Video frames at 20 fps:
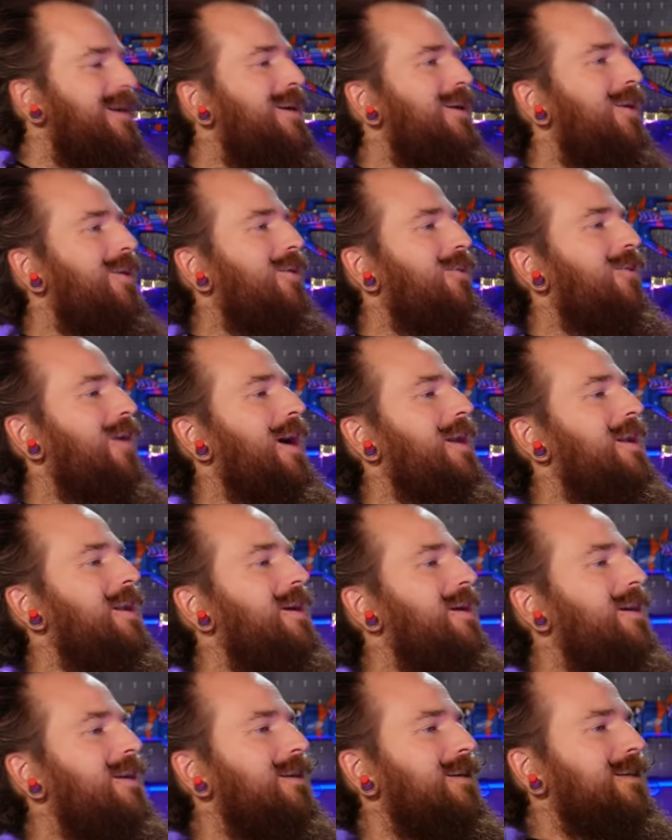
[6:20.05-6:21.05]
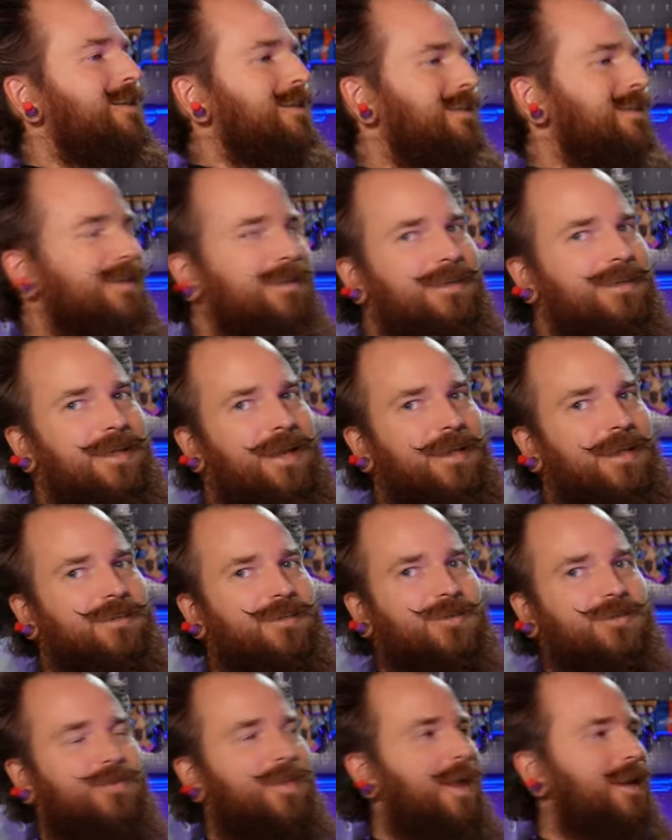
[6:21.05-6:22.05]
All right. Let's
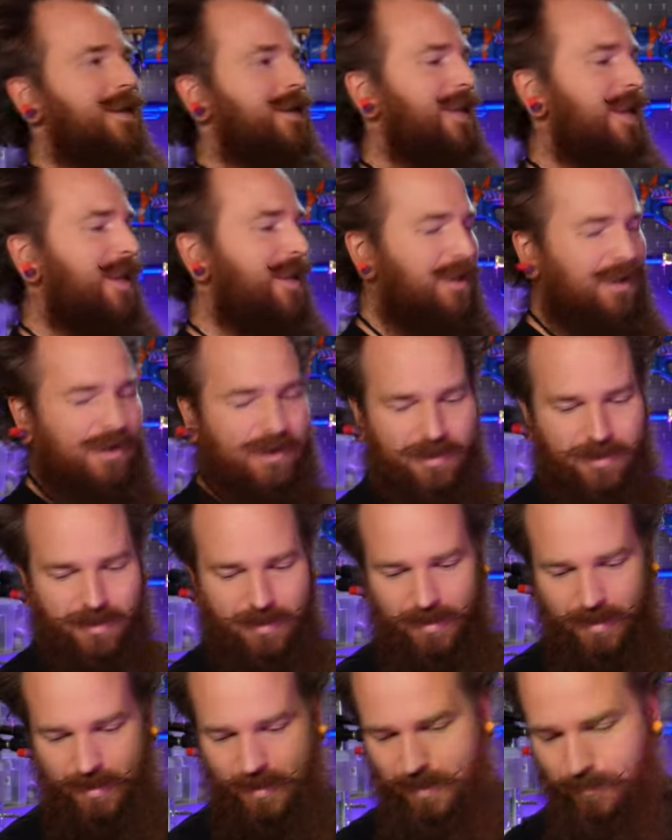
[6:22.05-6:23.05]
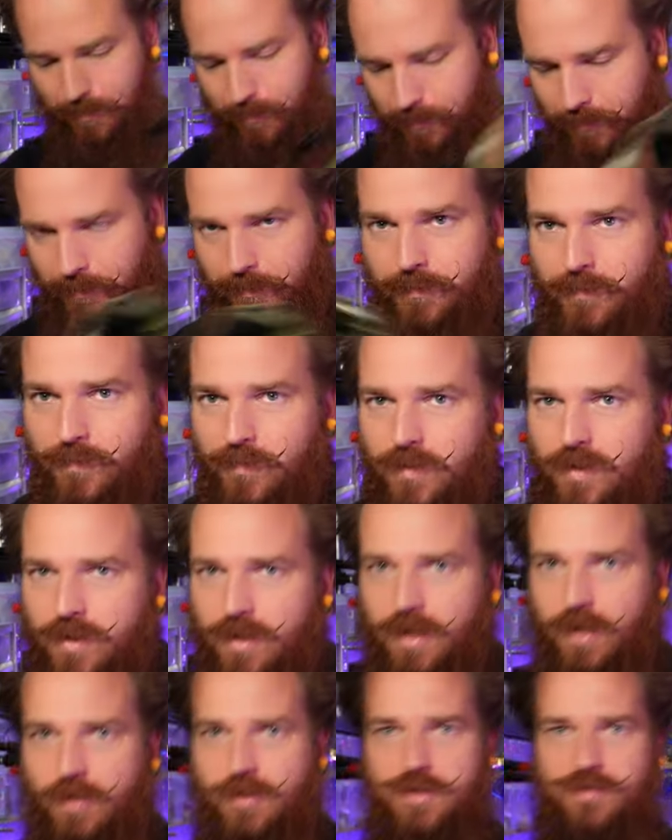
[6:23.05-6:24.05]
do that again. Um,
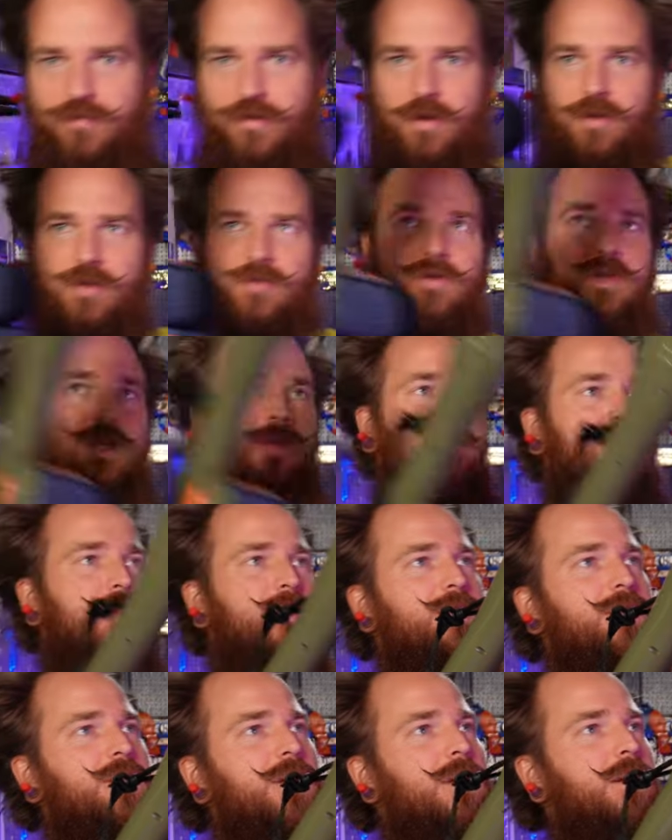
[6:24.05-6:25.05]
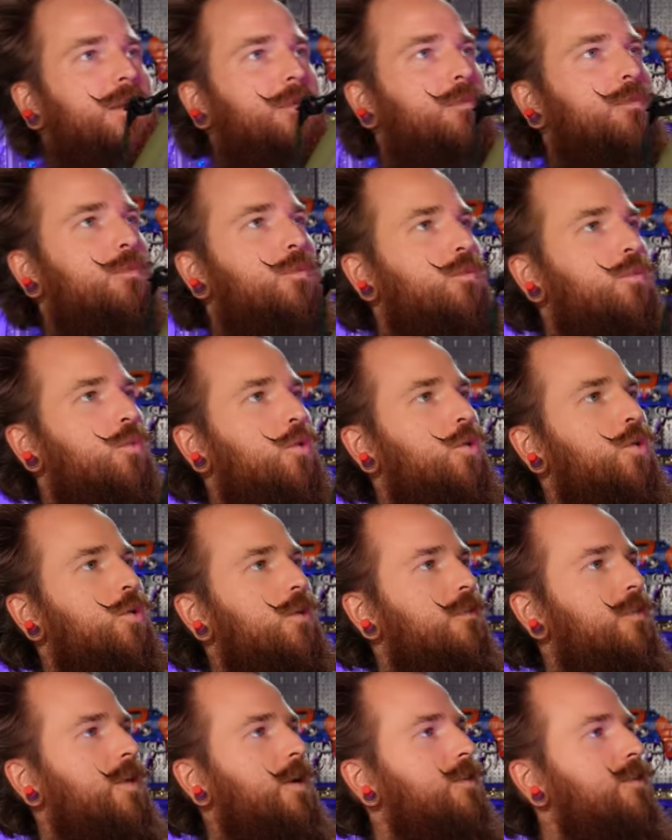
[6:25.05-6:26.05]
you know, just for looks, we're keeping this here. I got more
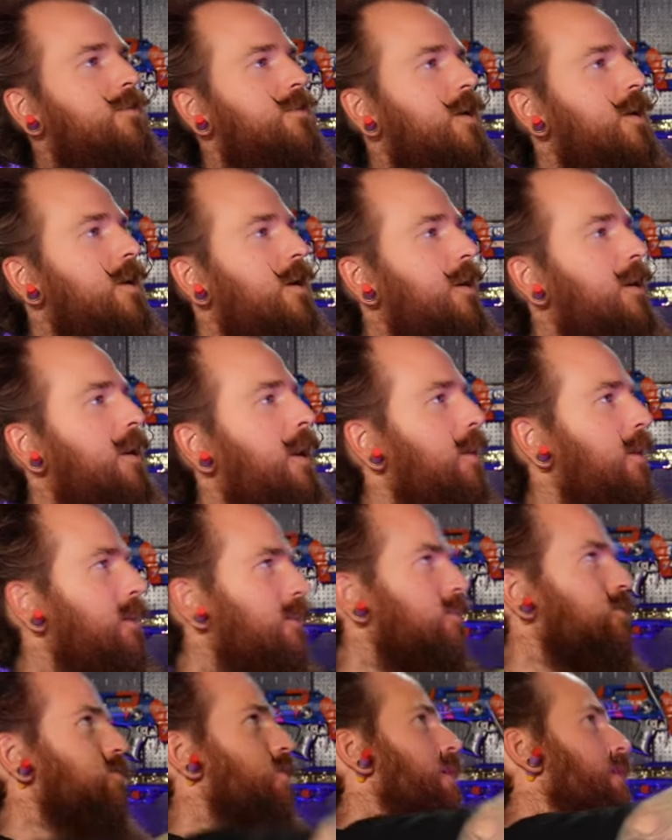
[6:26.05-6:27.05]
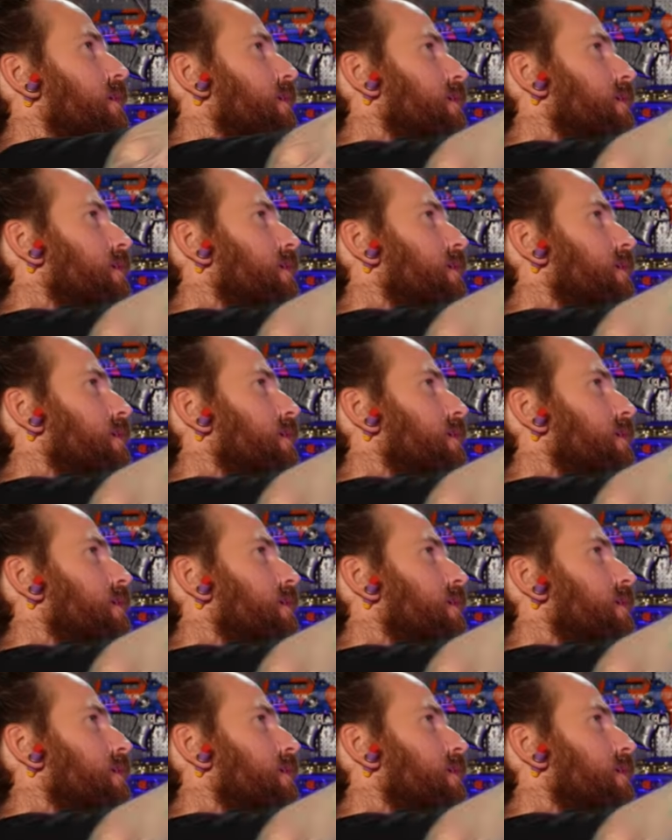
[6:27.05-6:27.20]
of those. Now let's try a